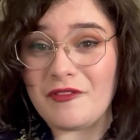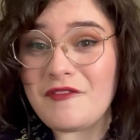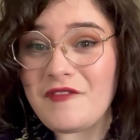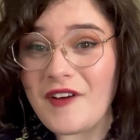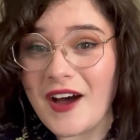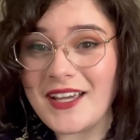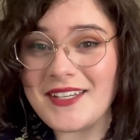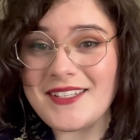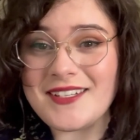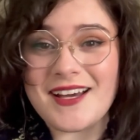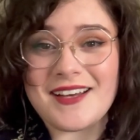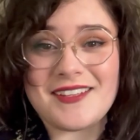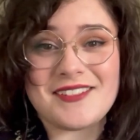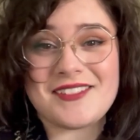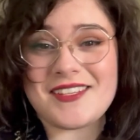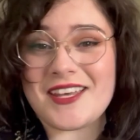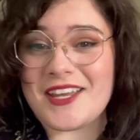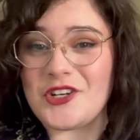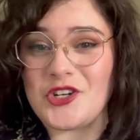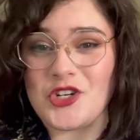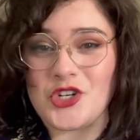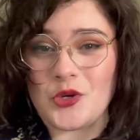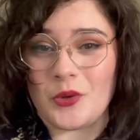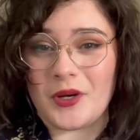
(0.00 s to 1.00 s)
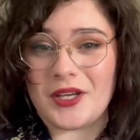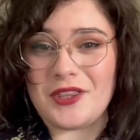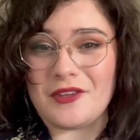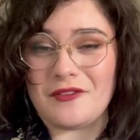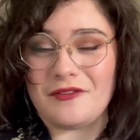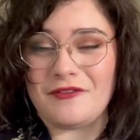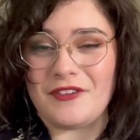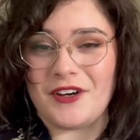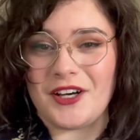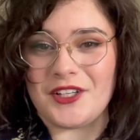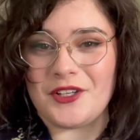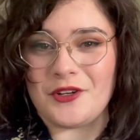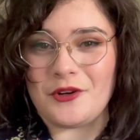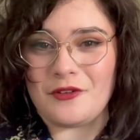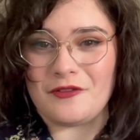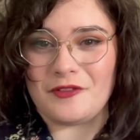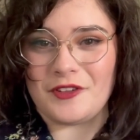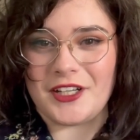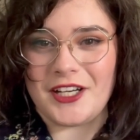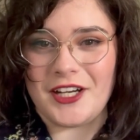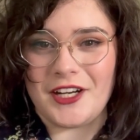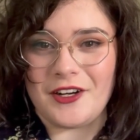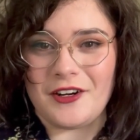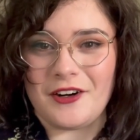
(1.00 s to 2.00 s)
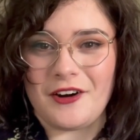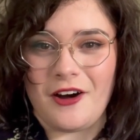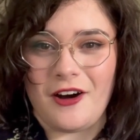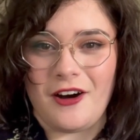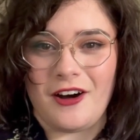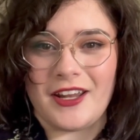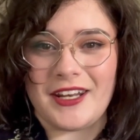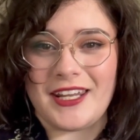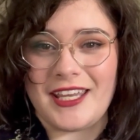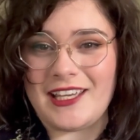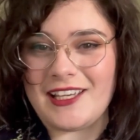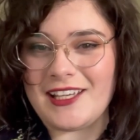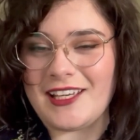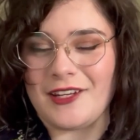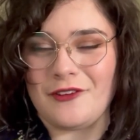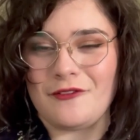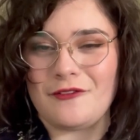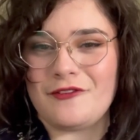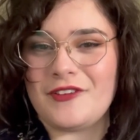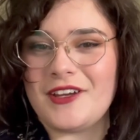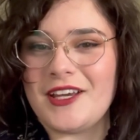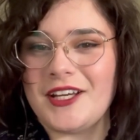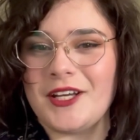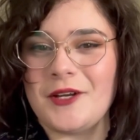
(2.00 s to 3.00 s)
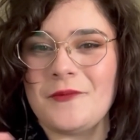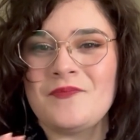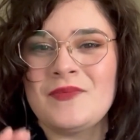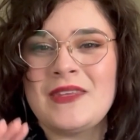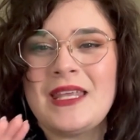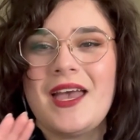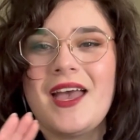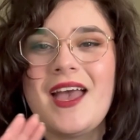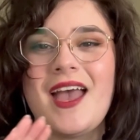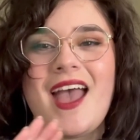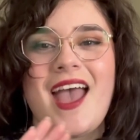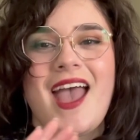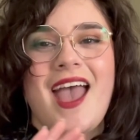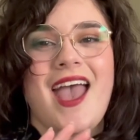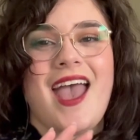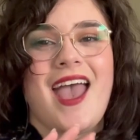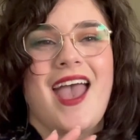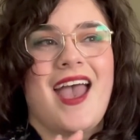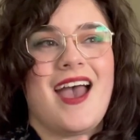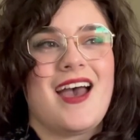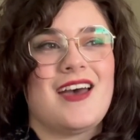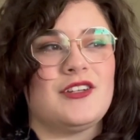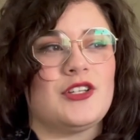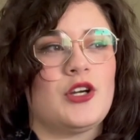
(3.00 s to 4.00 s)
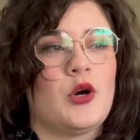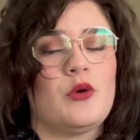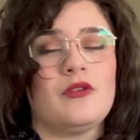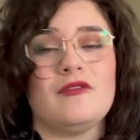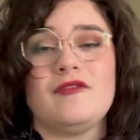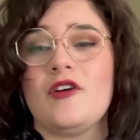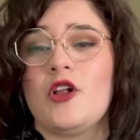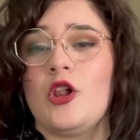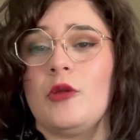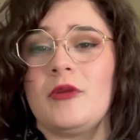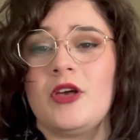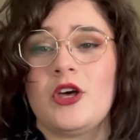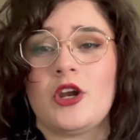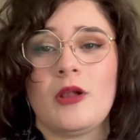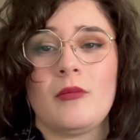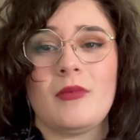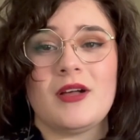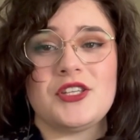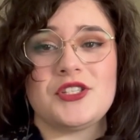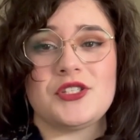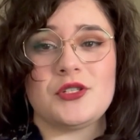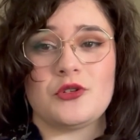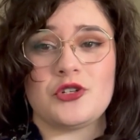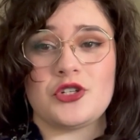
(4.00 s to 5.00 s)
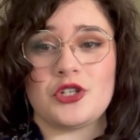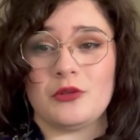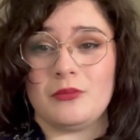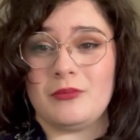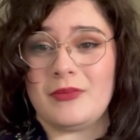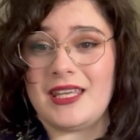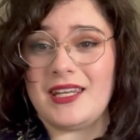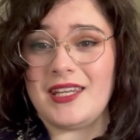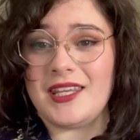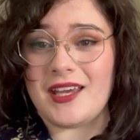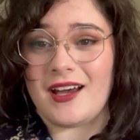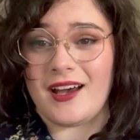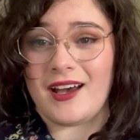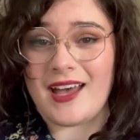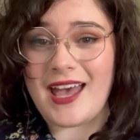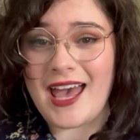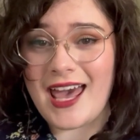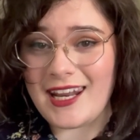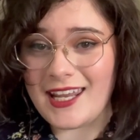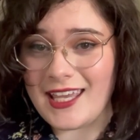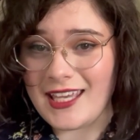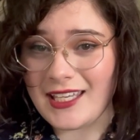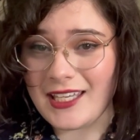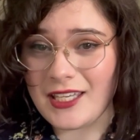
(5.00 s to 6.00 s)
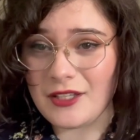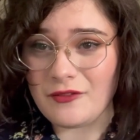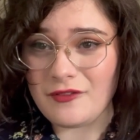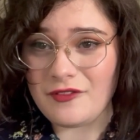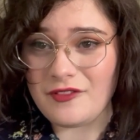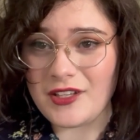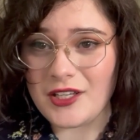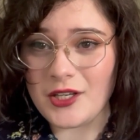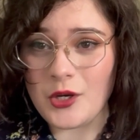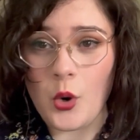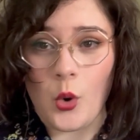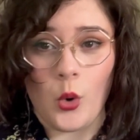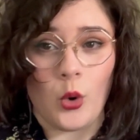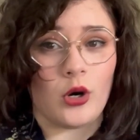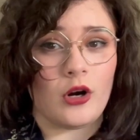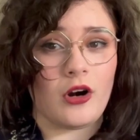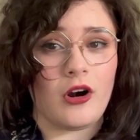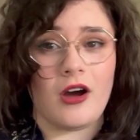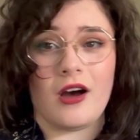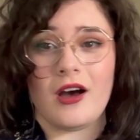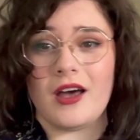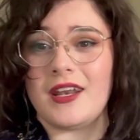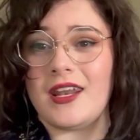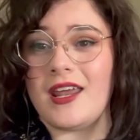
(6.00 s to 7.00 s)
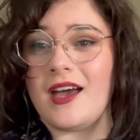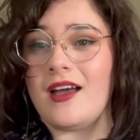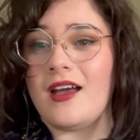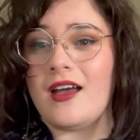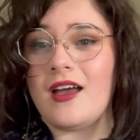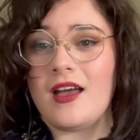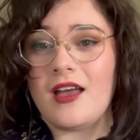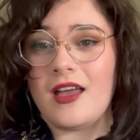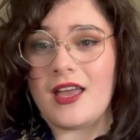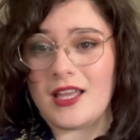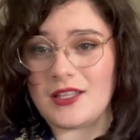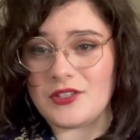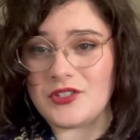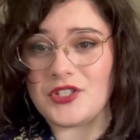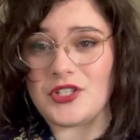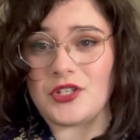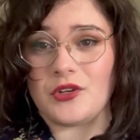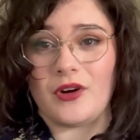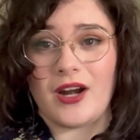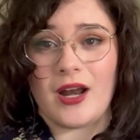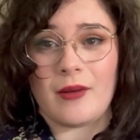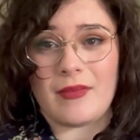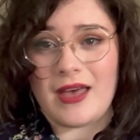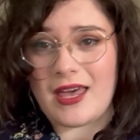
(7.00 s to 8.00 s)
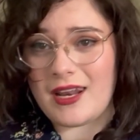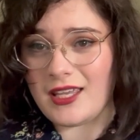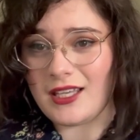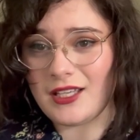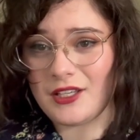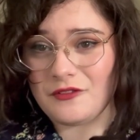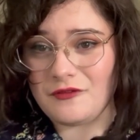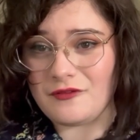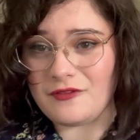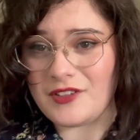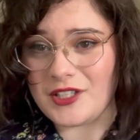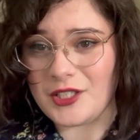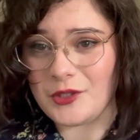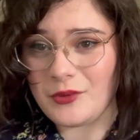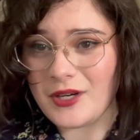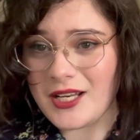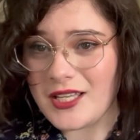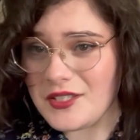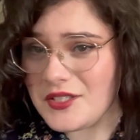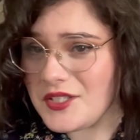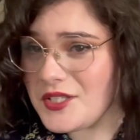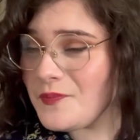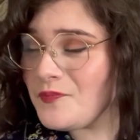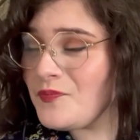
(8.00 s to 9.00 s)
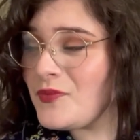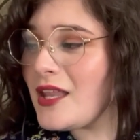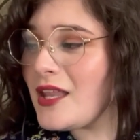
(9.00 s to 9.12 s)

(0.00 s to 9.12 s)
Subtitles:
find us and join the fun over here on Ink and Fig. And go and follow me on all my social media at Ink and Fig or on Instagram at Ink and Fig Reads.